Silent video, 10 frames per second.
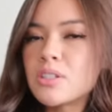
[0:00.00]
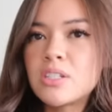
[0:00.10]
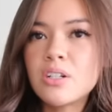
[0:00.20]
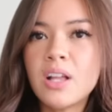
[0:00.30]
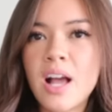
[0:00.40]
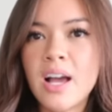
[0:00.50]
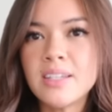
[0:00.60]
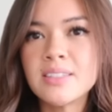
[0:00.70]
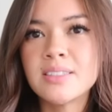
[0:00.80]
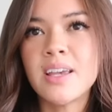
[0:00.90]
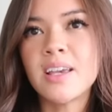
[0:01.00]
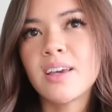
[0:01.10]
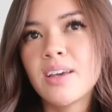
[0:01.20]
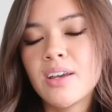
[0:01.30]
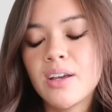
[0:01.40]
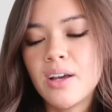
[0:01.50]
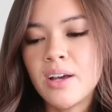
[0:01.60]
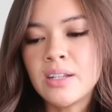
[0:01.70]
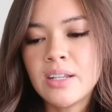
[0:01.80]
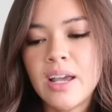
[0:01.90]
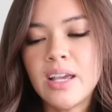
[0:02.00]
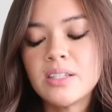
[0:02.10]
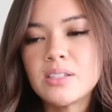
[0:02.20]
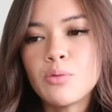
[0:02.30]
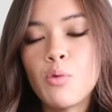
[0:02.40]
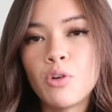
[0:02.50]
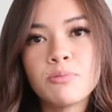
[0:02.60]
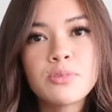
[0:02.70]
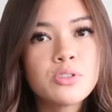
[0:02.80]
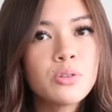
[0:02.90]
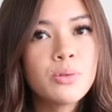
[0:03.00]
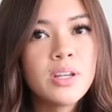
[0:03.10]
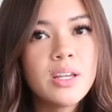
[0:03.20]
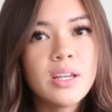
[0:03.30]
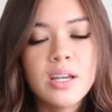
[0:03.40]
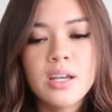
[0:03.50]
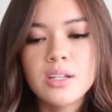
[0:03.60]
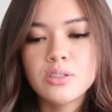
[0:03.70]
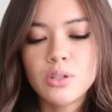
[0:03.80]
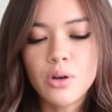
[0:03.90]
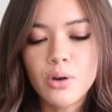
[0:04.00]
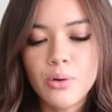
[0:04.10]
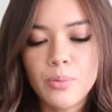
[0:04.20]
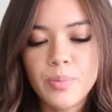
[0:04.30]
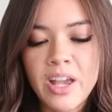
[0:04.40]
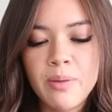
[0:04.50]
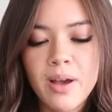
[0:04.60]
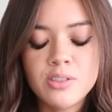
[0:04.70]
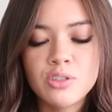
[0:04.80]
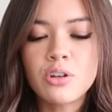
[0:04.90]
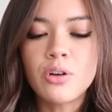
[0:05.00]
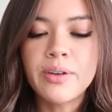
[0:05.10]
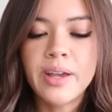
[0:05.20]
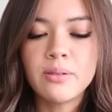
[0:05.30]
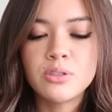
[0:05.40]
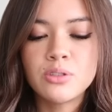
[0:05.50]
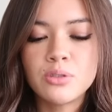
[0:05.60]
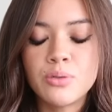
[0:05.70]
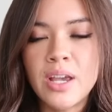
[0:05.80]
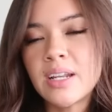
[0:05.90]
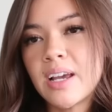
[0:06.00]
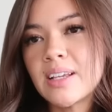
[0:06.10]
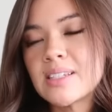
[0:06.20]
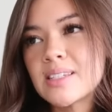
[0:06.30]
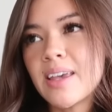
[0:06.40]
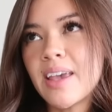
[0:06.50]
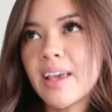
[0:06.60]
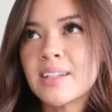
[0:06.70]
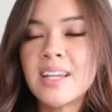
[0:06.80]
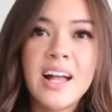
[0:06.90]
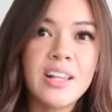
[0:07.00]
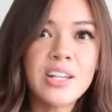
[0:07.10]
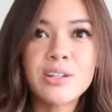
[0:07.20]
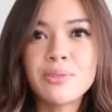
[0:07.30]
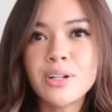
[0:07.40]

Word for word: it still has like a nice warmth to it. So I imagine going out to a nice like Italian